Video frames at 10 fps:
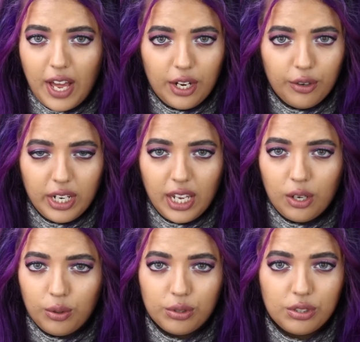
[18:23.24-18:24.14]
Valerie
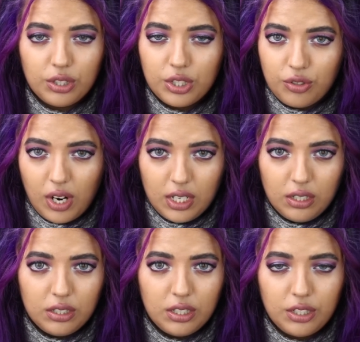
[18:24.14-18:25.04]
had also
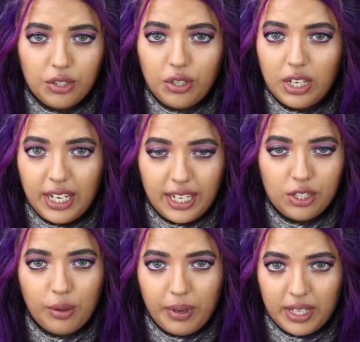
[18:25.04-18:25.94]
struggled to
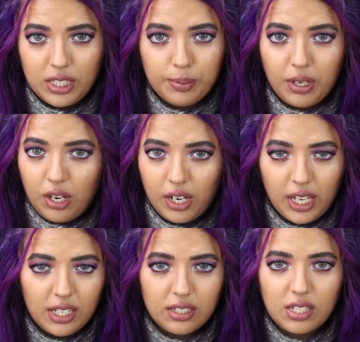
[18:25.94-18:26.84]
collect her mother's
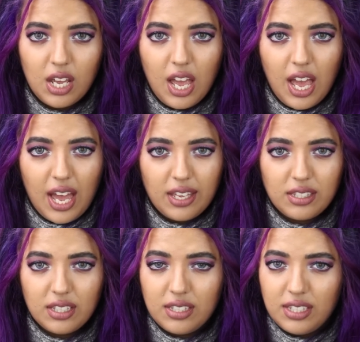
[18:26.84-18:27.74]
belongings,
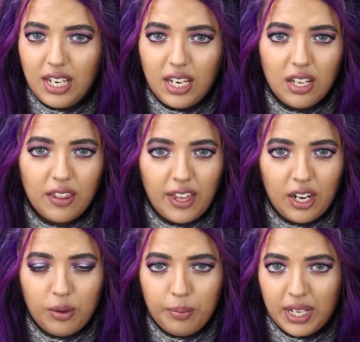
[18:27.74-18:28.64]
as the scene
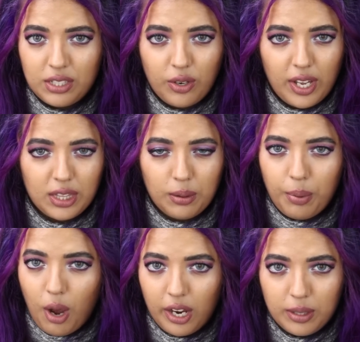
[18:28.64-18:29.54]
that had met her at the
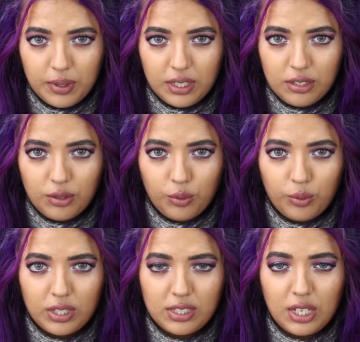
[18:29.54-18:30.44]
apartment
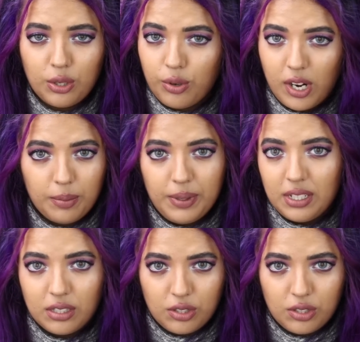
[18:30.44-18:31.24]
was incredibly